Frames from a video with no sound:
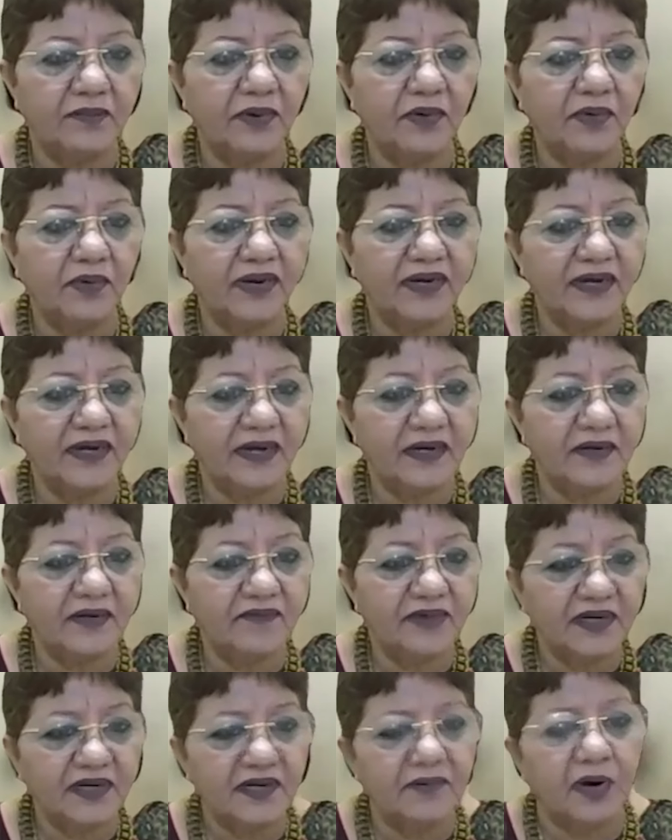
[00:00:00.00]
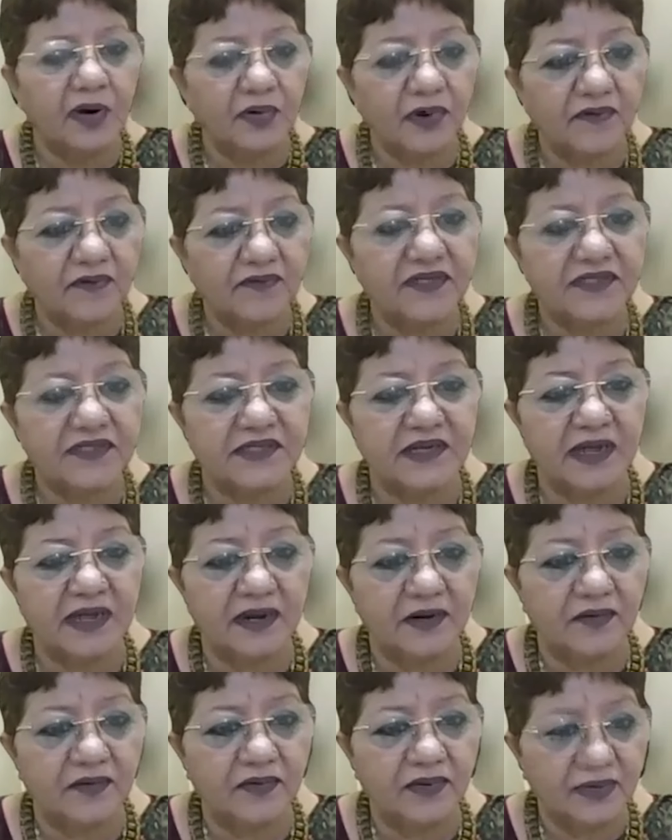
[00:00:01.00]
Number one, get the victim out of the
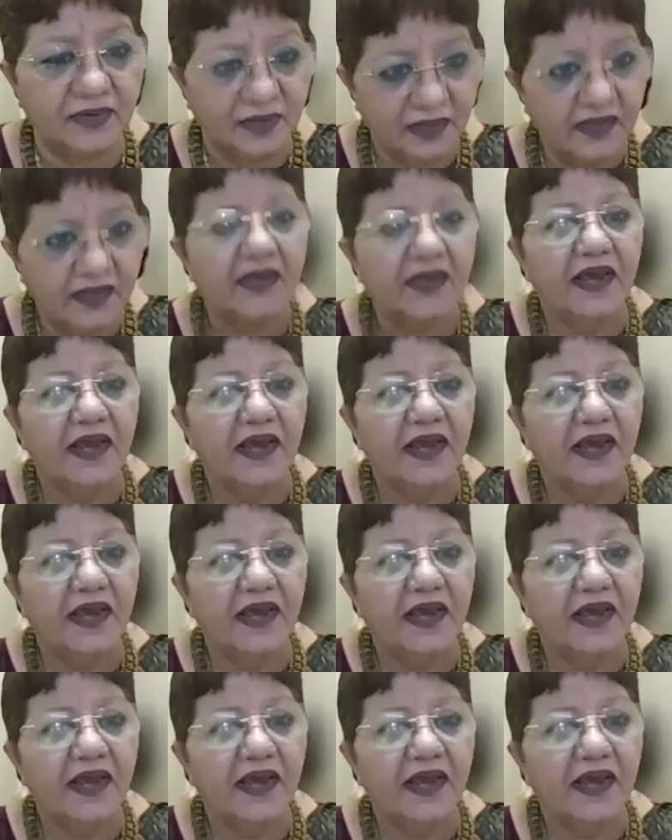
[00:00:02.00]
scenario.